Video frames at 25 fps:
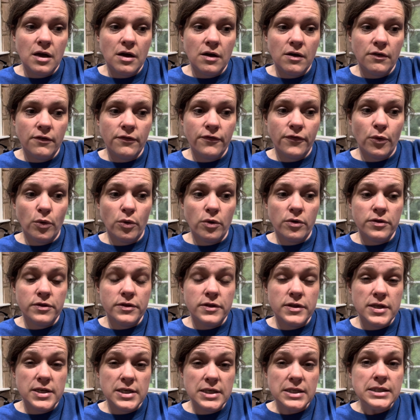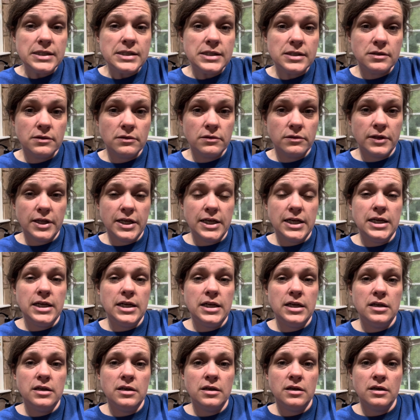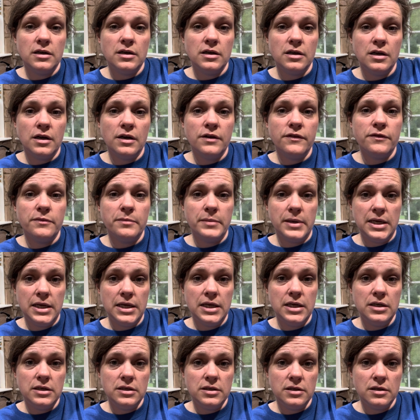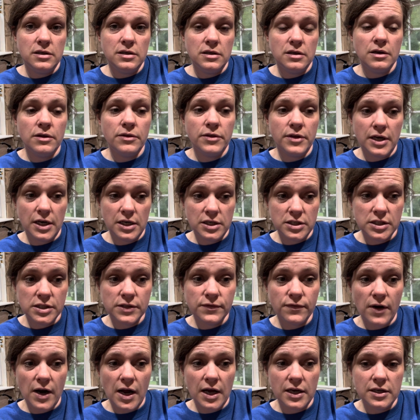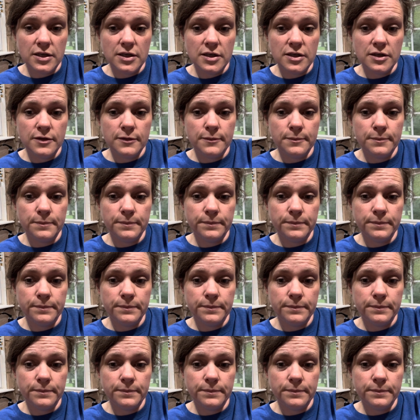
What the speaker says: for this lean of meat that I just fried up,